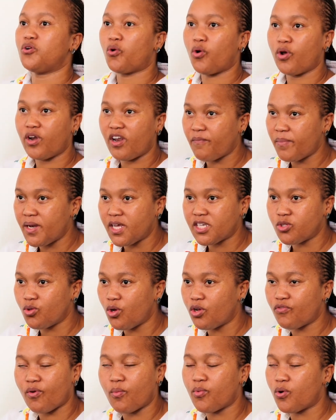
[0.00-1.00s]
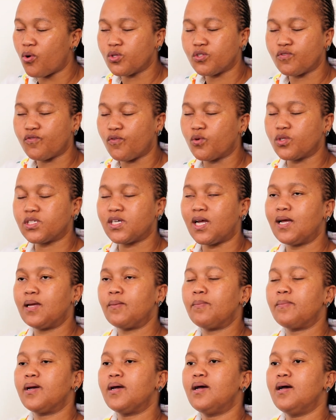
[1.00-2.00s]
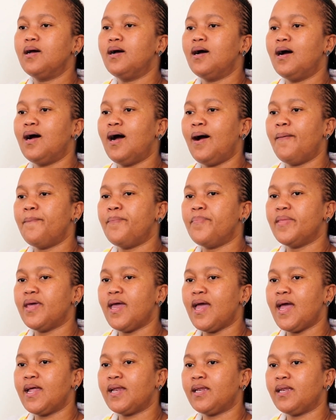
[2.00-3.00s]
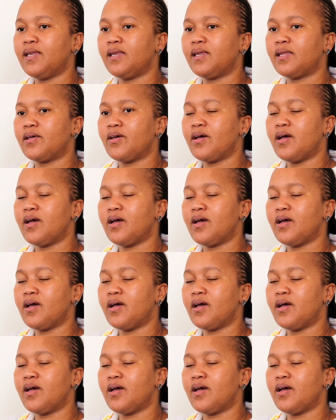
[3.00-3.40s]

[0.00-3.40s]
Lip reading: couldn't have been excluded from Rhodes full time. And